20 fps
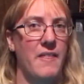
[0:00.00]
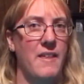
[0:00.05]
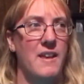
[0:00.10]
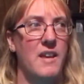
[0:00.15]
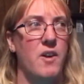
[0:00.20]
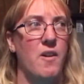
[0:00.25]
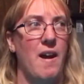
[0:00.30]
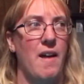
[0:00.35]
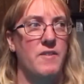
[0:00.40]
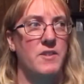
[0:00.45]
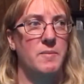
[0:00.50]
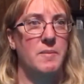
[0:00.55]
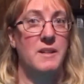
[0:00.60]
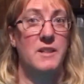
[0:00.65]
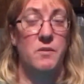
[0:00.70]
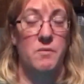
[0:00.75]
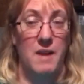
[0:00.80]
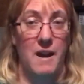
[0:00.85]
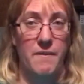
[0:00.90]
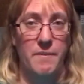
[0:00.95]
you have to be in
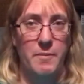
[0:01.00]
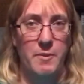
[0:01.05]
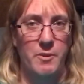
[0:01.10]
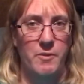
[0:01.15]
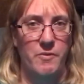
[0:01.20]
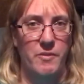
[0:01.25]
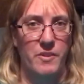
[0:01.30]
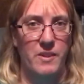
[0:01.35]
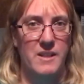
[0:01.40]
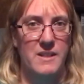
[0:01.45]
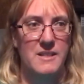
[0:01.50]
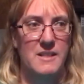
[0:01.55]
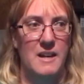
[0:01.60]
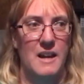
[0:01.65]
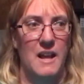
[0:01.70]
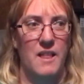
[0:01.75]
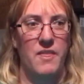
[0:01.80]
the right mood for this, and I